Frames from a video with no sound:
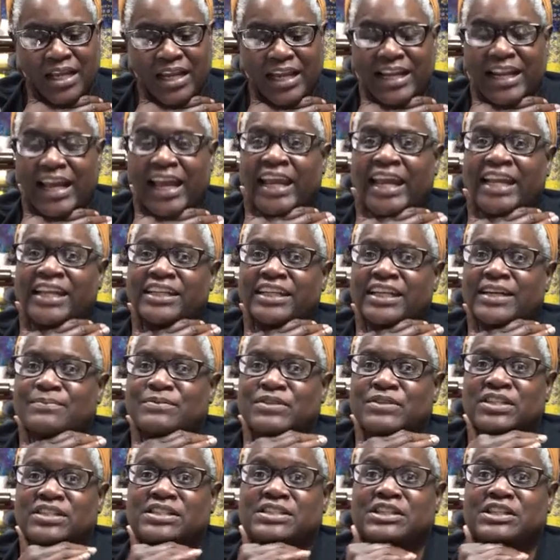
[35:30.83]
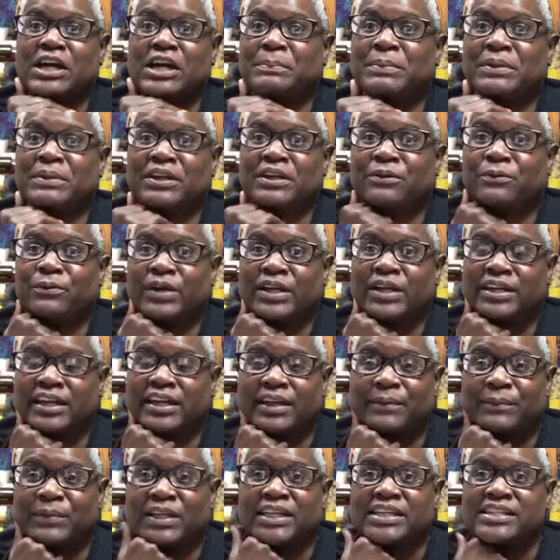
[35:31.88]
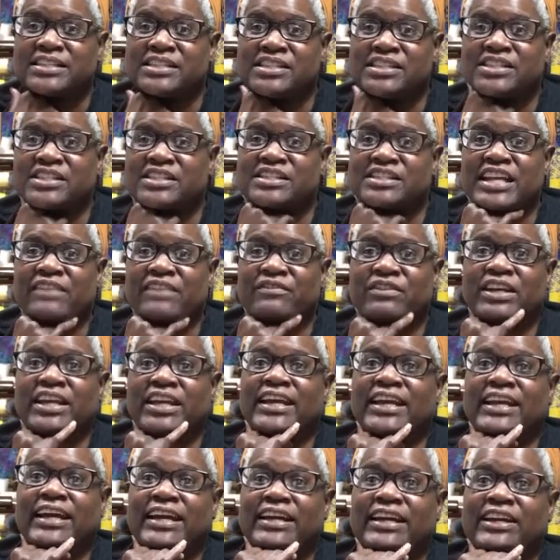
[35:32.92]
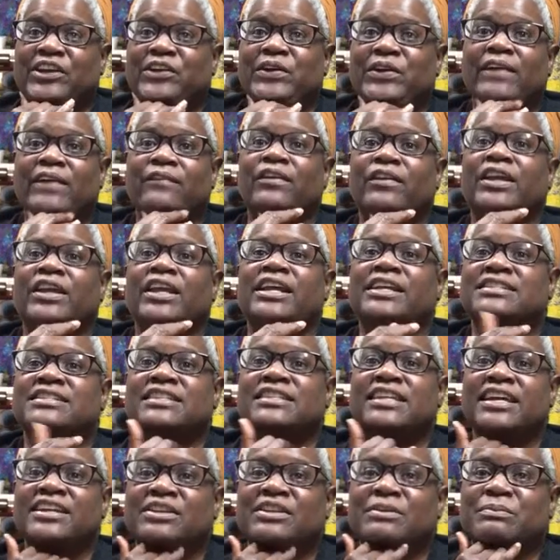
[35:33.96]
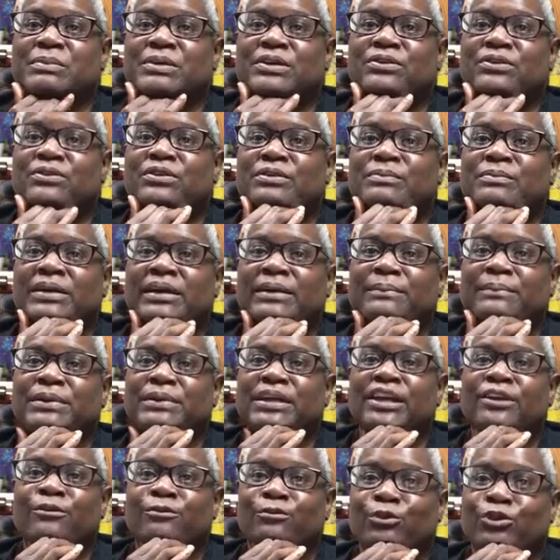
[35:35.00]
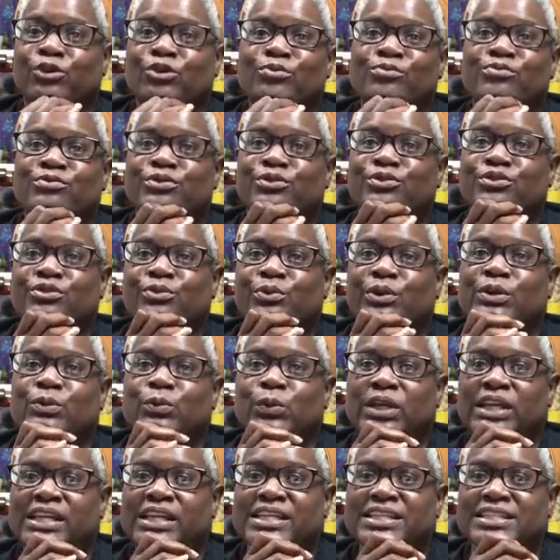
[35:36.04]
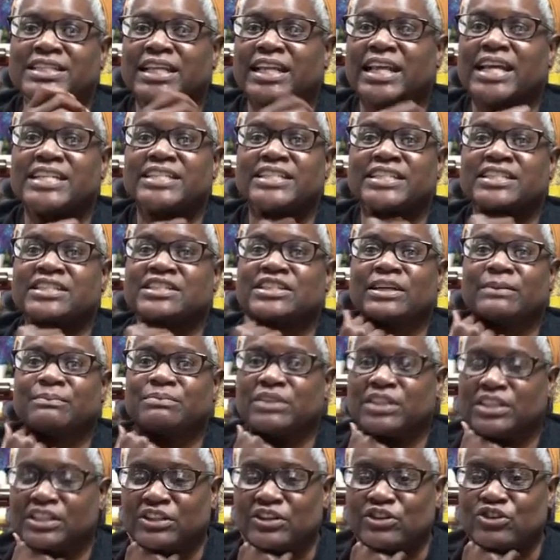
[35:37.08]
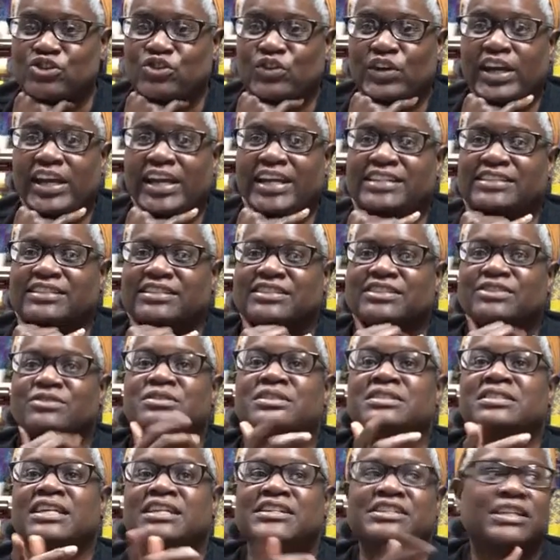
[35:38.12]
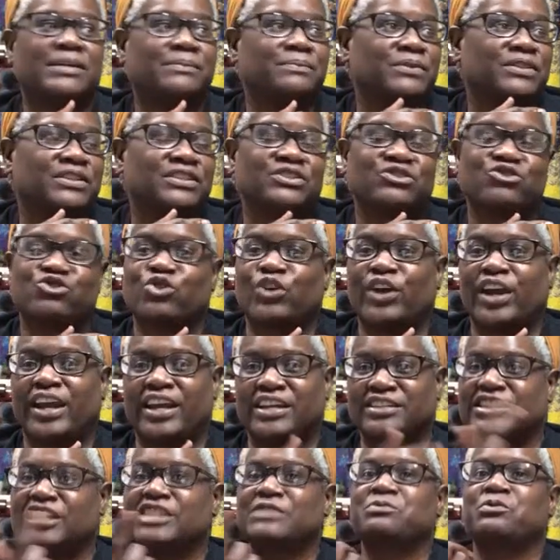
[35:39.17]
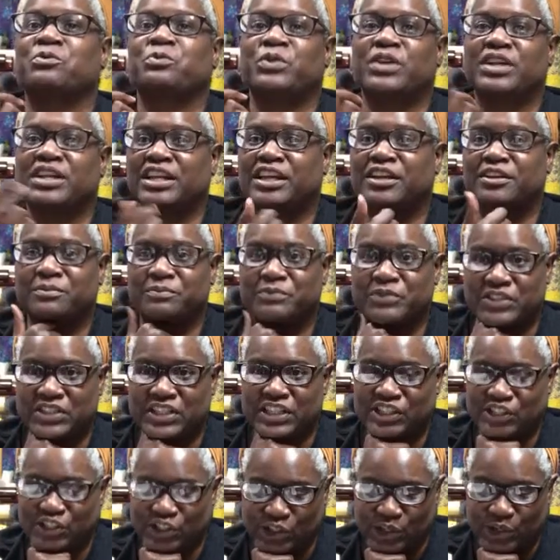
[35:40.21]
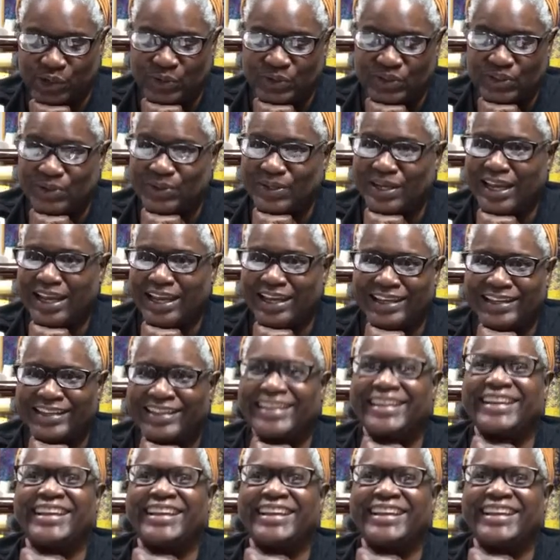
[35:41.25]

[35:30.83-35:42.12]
And I ended up just dumping it one day because it just never got out of here after it had sat in the middle of my bedroom for three weeks. And I just dumped it in the trash. And as soon as I dump it in the trash, that's when we need them for t-shirts, okay?